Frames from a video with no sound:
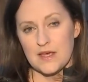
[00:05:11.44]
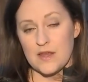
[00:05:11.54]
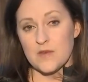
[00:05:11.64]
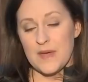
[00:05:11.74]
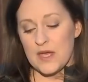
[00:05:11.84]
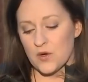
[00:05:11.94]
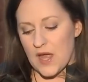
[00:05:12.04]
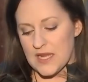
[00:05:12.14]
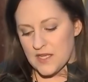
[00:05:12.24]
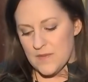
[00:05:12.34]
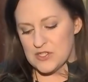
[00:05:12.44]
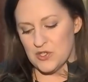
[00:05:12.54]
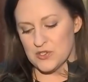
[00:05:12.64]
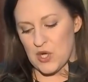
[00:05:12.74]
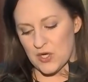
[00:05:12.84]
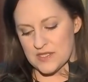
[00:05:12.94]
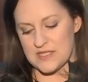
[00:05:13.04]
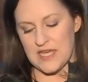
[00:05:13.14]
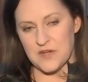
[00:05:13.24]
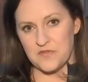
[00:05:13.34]
Now, the mayor and commissioners
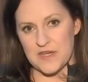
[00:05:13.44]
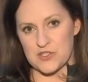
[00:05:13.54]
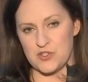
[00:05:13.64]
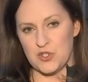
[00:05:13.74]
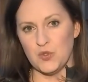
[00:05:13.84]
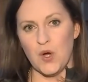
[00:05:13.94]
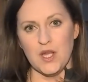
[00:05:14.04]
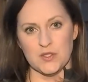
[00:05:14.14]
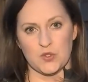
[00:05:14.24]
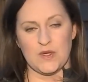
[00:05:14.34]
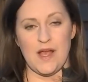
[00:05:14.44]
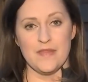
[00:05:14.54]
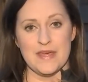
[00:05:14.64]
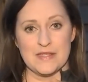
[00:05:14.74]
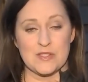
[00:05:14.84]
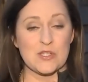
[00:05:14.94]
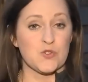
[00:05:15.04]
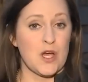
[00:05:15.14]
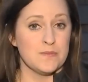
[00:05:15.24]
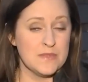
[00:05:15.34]
Hardesty and Fish do all agree on this.
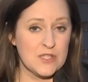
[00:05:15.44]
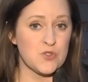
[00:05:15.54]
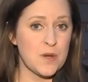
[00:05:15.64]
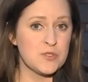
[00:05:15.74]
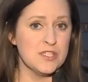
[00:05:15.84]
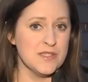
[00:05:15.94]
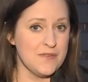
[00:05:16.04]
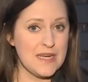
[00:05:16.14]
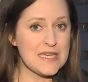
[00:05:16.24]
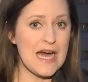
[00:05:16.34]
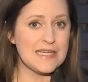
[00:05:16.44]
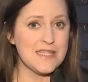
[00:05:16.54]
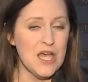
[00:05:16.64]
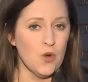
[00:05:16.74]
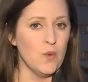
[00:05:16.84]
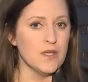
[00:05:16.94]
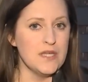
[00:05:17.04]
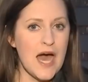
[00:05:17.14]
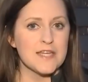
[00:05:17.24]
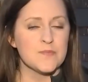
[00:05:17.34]
disruptions of any kind will
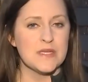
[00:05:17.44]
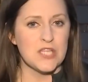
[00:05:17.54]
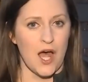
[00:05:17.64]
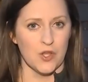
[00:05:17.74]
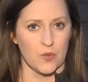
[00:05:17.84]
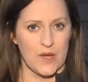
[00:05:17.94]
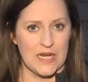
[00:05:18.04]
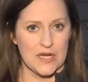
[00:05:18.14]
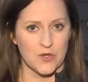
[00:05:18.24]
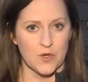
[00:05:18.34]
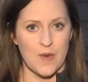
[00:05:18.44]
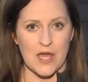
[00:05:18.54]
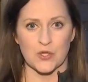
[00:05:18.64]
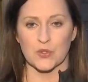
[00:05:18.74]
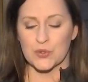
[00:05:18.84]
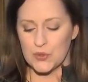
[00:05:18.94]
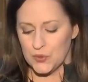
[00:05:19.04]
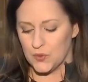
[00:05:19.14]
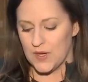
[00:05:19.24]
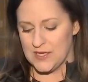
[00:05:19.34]
not be tolerated, no matter
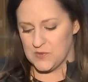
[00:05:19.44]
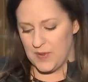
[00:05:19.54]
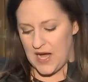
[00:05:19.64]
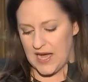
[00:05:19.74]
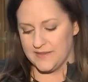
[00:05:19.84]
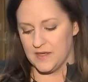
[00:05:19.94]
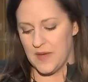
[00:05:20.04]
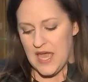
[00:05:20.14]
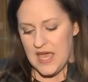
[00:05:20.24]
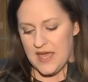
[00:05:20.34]
who is behind them.